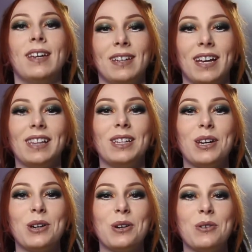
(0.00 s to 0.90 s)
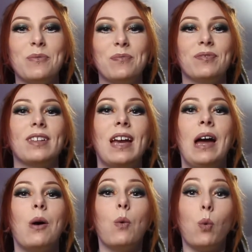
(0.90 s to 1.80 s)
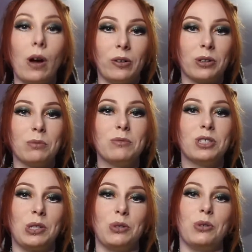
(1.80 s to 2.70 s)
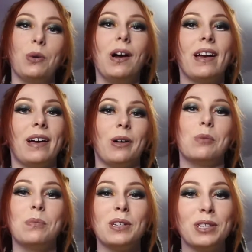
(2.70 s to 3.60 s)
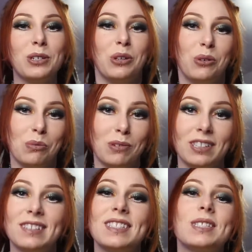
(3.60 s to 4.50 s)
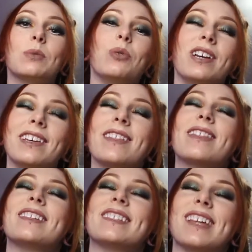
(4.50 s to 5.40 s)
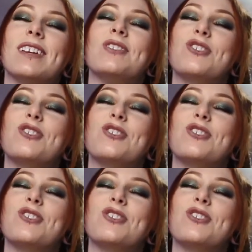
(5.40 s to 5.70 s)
Hello! Welcome to Helping Humans with Zen